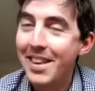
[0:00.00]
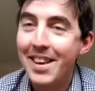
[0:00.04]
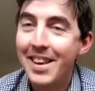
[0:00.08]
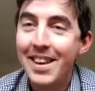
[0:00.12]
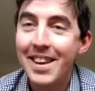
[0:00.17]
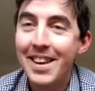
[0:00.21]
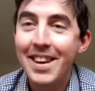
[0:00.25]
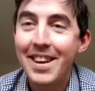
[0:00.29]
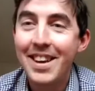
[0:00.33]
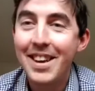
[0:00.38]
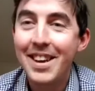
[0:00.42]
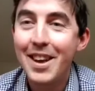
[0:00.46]

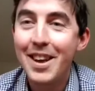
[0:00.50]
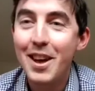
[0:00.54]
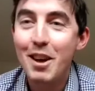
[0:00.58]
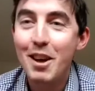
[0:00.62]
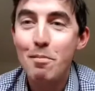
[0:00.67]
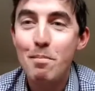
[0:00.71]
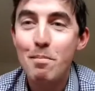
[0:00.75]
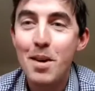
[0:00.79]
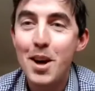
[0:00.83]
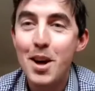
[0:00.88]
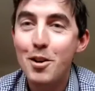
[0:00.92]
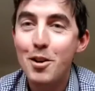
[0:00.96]
yes. uh,
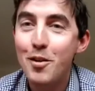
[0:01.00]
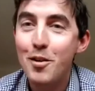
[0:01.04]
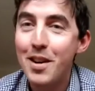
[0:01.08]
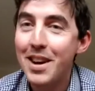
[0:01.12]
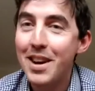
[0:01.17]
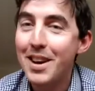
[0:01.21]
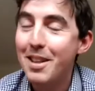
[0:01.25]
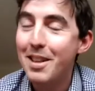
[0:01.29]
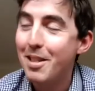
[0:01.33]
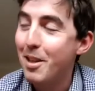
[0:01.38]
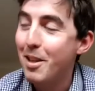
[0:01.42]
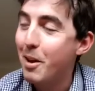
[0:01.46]
murdering
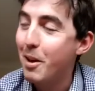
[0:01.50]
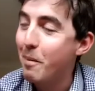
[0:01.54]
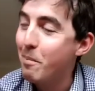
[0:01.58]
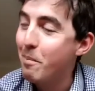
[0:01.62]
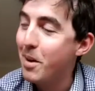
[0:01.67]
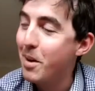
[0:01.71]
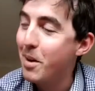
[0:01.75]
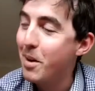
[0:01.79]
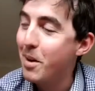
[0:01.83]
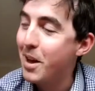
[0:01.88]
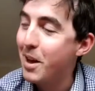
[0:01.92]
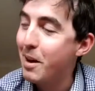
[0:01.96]
some
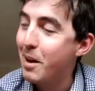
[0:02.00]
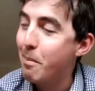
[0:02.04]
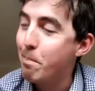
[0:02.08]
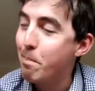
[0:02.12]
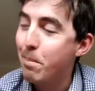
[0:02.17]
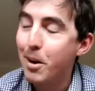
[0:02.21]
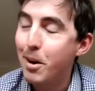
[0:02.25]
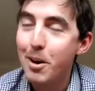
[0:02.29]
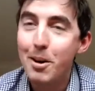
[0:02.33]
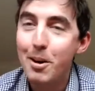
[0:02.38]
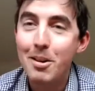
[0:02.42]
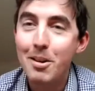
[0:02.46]
uh,
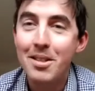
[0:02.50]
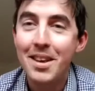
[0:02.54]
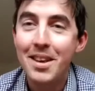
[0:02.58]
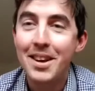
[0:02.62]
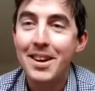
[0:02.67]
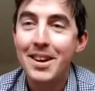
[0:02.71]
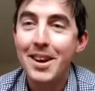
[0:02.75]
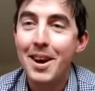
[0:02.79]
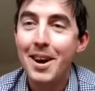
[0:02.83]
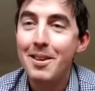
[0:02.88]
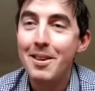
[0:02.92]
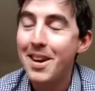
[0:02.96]
blues in
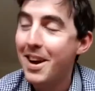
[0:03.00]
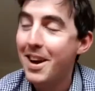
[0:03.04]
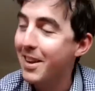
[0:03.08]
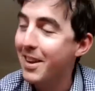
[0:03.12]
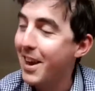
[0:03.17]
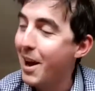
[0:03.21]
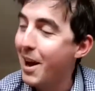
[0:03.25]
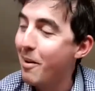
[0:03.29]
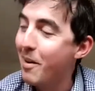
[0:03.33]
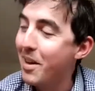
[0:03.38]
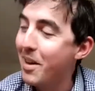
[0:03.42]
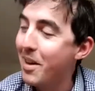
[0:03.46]
GoDaddy,
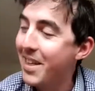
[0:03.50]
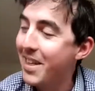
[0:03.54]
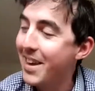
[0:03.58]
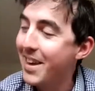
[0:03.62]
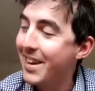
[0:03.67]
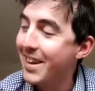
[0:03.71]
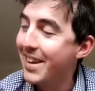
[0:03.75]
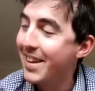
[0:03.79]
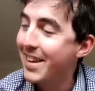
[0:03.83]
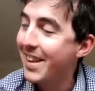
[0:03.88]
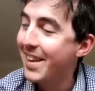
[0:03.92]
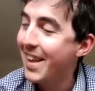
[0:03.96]
I think.
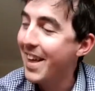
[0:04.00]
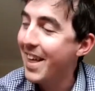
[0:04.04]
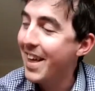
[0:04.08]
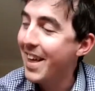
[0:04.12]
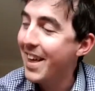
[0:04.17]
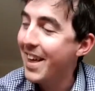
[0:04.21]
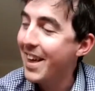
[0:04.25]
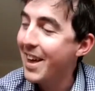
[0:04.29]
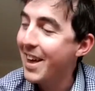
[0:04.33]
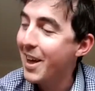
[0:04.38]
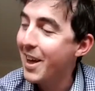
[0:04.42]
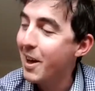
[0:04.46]

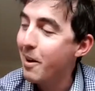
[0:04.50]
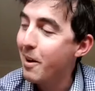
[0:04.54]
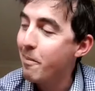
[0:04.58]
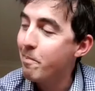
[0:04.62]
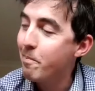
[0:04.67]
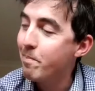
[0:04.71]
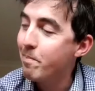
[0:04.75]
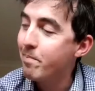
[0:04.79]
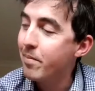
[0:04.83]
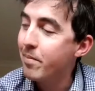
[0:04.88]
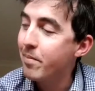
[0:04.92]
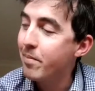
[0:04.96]

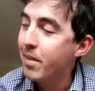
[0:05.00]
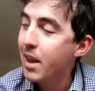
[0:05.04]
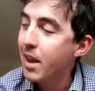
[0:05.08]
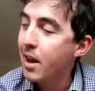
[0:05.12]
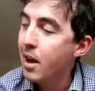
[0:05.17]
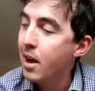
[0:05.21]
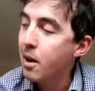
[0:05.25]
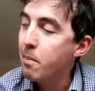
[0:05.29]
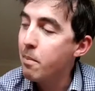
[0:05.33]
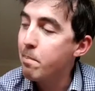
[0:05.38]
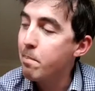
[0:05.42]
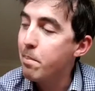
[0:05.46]
Um,
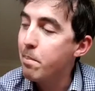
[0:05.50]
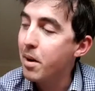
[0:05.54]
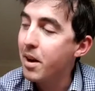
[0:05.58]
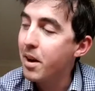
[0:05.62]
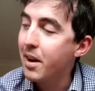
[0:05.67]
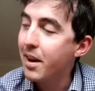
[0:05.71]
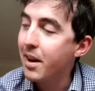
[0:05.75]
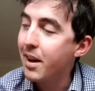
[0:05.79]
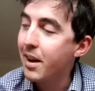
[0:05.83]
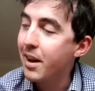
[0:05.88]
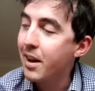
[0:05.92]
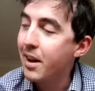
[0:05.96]
but
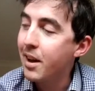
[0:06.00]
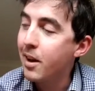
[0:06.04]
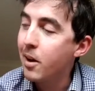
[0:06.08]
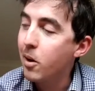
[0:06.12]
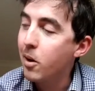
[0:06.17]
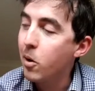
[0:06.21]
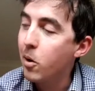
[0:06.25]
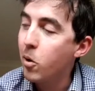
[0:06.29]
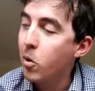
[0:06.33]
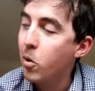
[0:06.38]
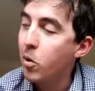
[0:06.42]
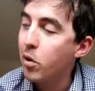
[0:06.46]
uh,
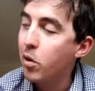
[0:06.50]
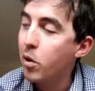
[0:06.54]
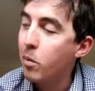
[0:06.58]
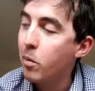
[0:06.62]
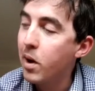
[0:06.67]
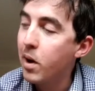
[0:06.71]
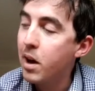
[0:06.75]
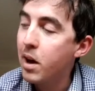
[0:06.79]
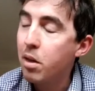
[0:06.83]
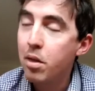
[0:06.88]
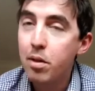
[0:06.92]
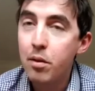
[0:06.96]
all the
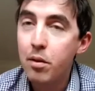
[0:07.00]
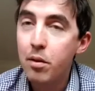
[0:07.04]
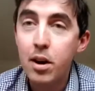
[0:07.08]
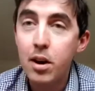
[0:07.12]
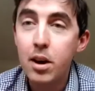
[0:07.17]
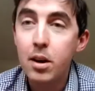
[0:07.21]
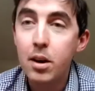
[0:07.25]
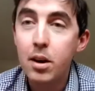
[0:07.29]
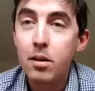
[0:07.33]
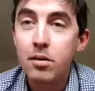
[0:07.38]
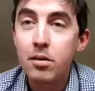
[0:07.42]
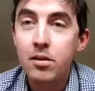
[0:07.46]
way
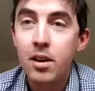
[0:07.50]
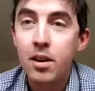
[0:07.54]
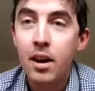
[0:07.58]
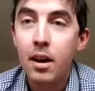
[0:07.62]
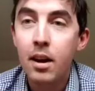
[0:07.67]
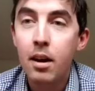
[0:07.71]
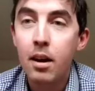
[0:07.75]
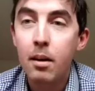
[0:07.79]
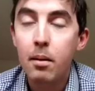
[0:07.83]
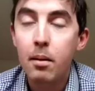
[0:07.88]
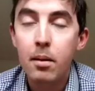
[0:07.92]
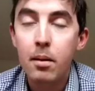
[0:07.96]
through
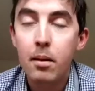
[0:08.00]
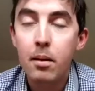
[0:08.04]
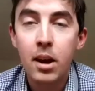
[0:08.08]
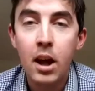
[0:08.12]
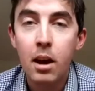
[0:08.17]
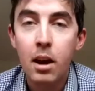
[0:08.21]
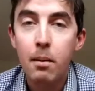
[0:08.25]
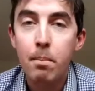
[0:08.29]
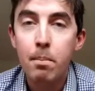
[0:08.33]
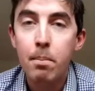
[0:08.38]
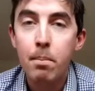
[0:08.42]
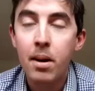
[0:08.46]
to you
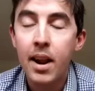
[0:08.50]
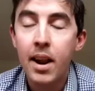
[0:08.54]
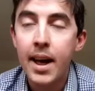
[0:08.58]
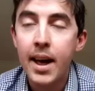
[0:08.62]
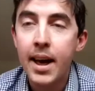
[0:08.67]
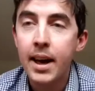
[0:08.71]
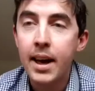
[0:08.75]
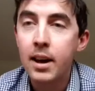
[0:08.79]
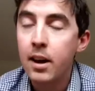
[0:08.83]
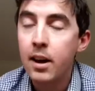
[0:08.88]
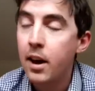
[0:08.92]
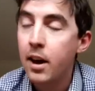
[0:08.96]
know
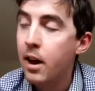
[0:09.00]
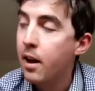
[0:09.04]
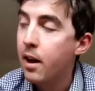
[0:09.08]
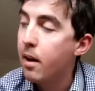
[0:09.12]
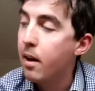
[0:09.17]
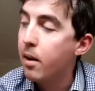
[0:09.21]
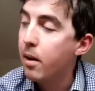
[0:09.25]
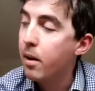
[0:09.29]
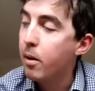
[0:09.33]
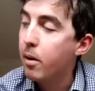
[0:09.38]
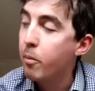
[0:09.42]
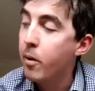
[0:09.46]
playing uh,
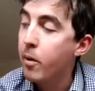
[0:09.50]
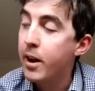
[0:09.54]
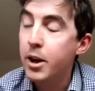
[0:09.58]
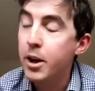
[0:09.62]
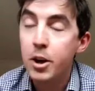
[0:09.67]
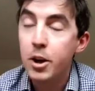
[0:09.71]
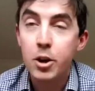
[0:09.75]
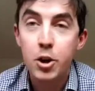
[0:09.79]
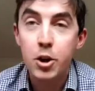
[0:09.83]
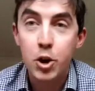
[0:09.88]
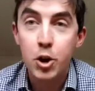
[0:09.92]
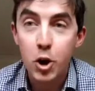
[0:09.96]
when
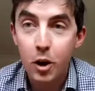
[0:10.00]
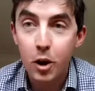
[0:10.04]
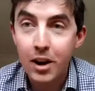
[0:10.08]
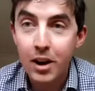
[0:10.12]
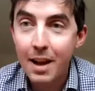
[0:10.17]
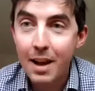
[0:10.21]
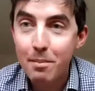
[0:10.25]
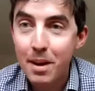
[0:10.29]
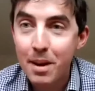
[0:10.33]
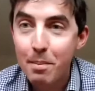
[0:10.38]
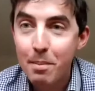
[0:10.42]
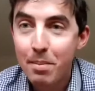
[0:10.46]
John let
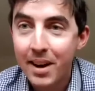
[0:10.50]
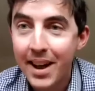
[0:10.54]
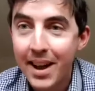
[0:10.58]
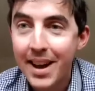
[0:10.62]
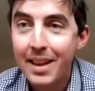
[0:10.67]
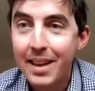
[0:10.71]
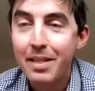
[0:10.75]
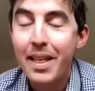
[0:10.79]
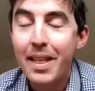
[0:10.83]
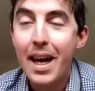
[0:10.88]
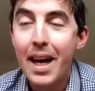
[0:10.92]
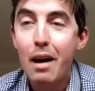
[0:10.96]
me
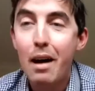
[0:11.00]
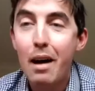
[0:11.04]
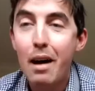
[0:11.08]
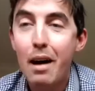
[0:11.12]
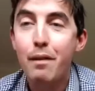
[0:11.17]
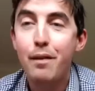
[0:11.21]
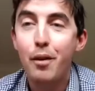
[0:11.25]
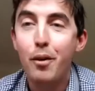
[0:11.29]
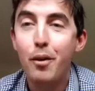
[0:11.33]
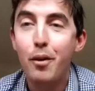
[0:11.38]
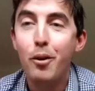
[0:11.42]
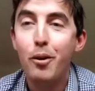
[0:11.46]
play
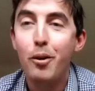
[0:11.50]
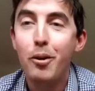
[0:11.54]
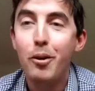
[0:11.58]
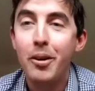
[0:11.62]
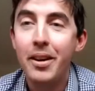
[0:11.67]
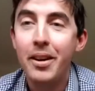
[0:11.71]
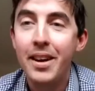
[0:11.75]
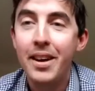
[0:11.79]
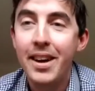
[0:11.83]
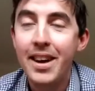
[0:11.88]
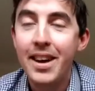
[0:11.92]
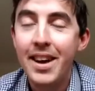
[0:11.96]
Therefore
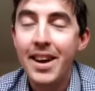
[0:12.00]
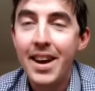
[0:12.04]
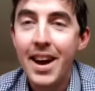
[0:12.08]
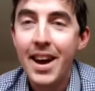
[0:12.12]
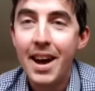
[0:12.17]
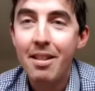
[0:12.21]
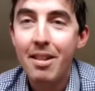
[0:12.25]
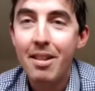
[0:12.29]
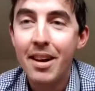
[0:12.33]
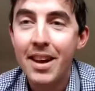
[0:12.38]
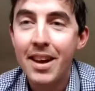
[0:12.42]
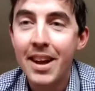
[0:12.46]

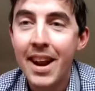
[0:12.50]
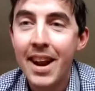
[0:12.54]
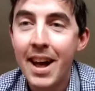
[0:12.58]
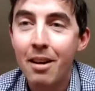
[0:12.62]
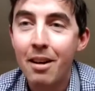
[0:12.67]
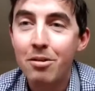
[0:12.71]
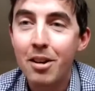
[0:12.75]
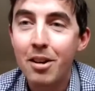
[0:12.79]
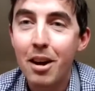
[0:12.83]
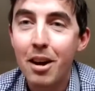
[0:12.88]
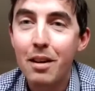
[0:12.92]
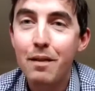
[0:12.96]
as like an
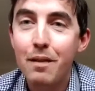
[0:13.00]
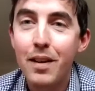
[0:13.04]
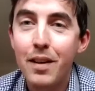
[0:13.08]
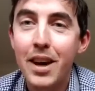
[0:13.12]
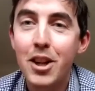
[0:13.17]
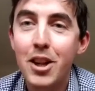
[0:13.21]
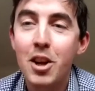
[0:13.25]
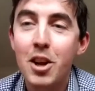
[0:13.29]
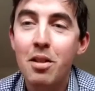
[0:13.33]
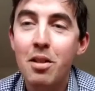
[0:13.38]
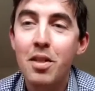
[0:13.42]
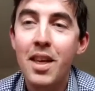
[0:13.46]
alto
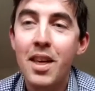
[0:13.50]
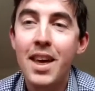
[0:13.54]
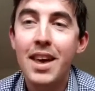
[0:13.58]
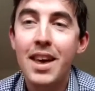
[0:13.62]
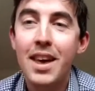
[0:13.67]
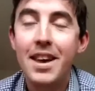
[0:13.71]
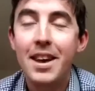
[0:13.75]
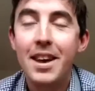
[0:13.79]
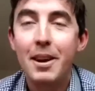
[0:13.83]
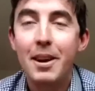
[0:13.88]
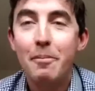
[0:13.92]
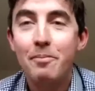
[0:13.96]
feature thing.
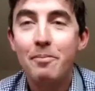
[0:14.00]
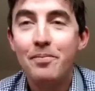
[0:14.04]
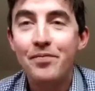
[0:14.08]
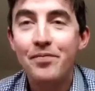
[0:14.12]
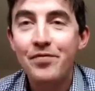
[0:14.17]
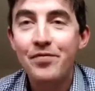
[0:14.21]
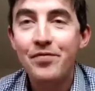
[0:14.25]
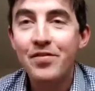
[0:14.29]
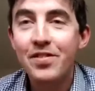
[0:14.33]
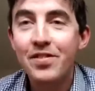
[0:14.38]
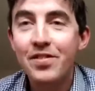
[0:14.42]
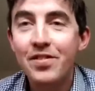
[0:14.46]

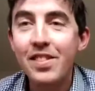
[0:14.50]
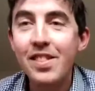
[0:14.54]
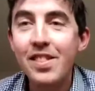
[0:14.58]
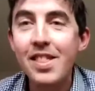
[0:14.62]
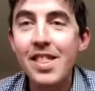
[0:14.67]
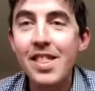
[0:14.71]
Oh, that